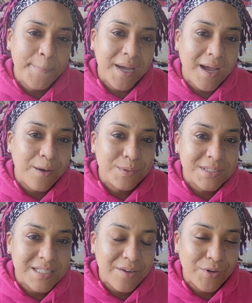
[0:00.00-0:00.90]
But I
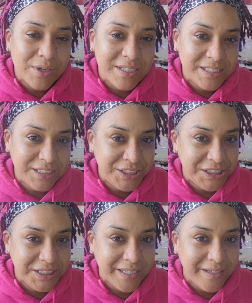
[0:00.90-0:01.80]
was never
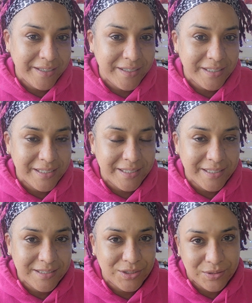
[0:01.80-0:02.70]
initiated
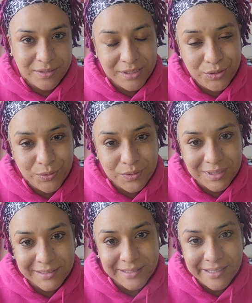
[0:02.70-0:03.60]
in into
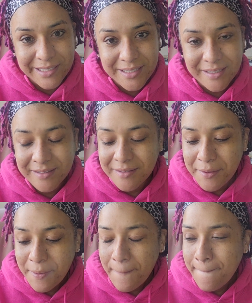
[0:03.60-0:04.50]
Santeria
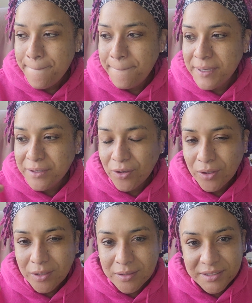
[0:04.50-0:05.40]
but
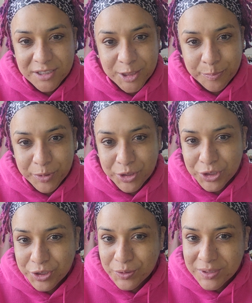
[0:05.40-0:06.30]
all the
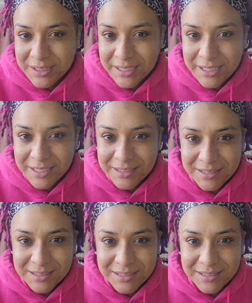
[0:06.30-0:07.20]
spiritual
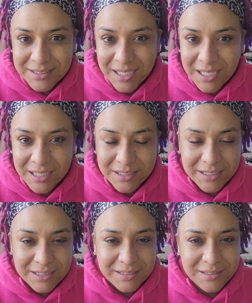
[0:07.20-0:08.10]
thing, the
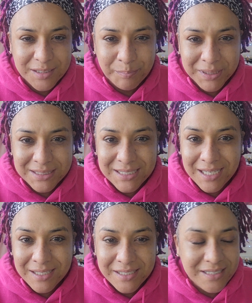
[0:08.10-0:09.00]
knowledge, the
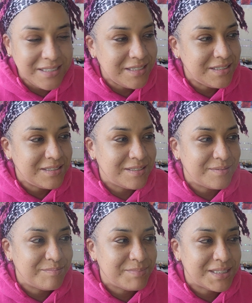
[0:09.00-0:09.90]
patakis.
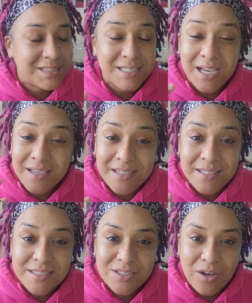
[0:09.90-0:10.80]

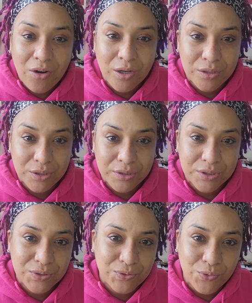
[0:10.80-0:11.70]
Patakis are the
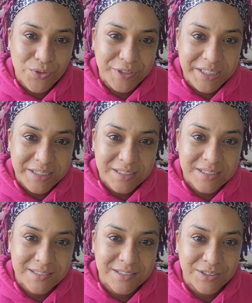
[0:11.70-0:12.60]

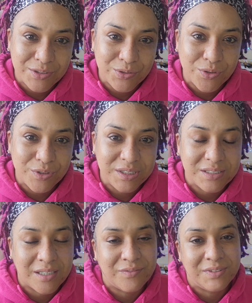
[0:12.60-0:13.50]
stories, the
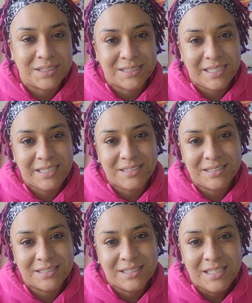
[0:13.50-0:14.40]
stories of the
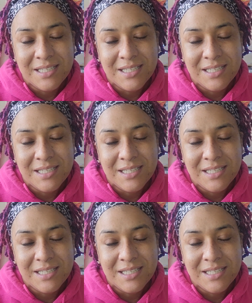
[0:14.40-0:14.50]
saints.